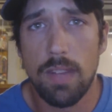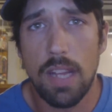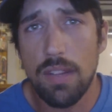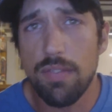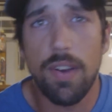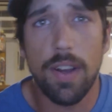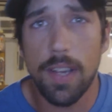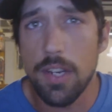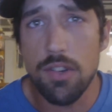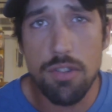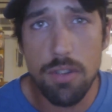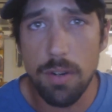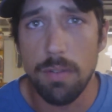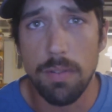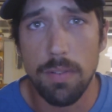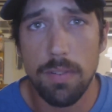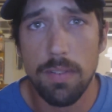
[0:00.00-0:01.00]
That's fucking
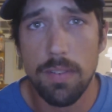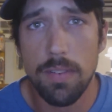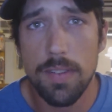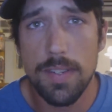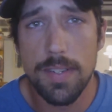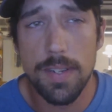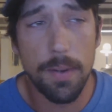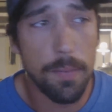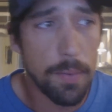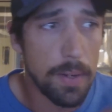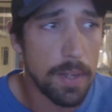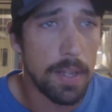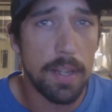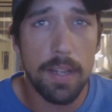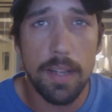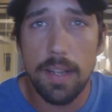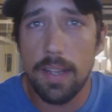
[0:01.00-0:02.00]
true. So
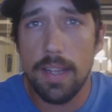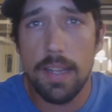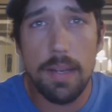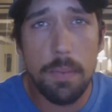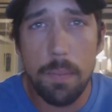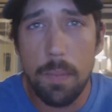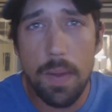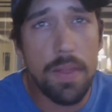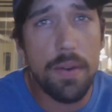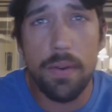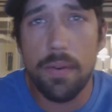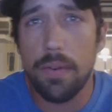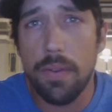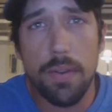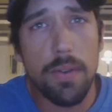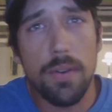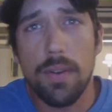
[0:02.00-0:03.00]
whether
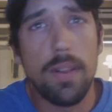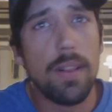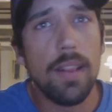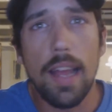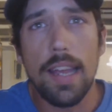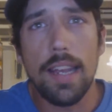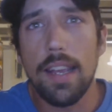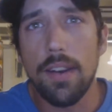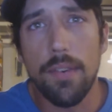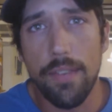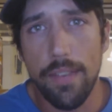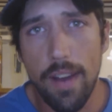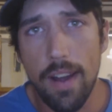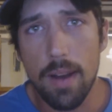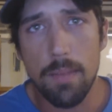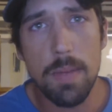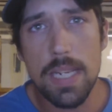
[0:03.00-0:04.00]
you'd like it or
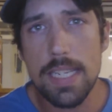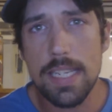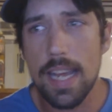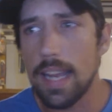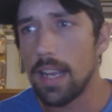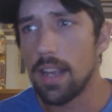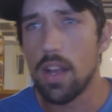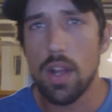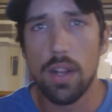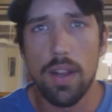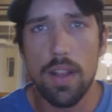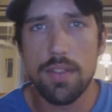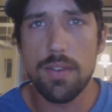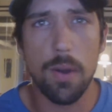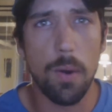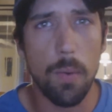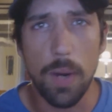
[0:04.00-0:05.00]
not, I'm not saying
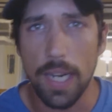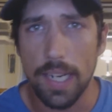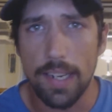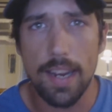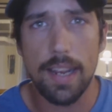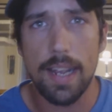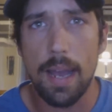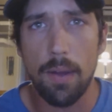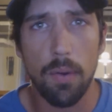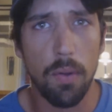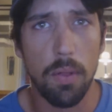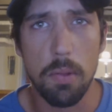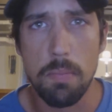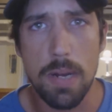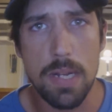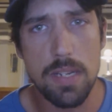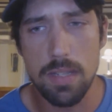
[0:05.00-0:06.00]
let's go and kick out all
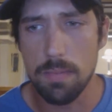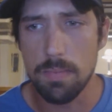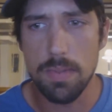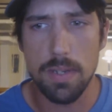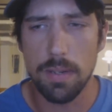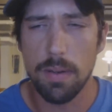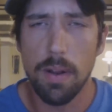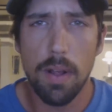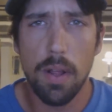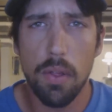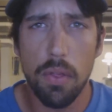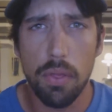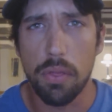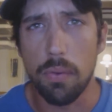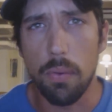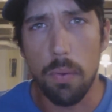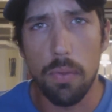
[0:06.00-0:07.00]
the Muslims and
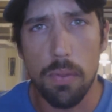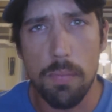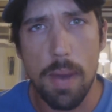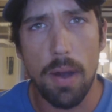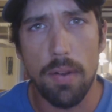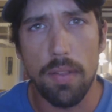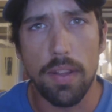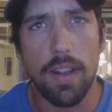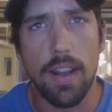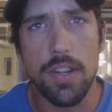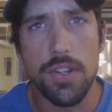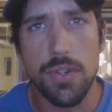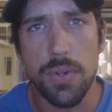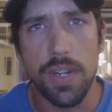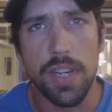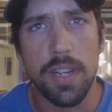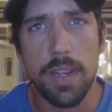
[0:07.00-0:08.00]
throw them out of the
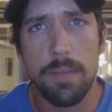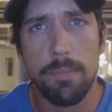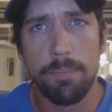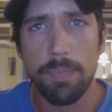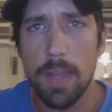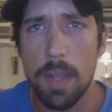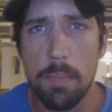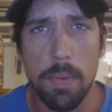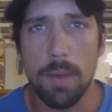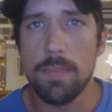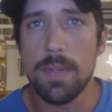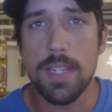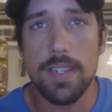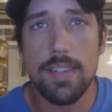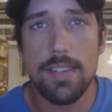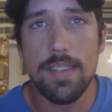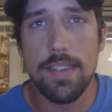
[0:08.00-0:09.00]
country. But I'm
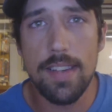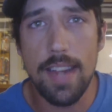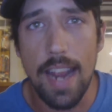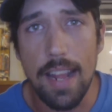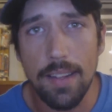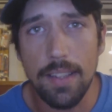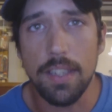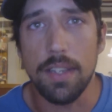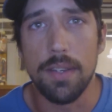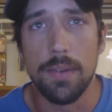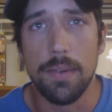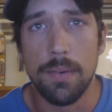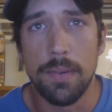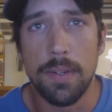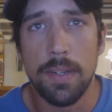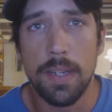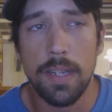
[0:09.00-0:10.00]
just telling
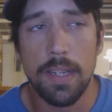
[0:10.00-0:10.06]
you,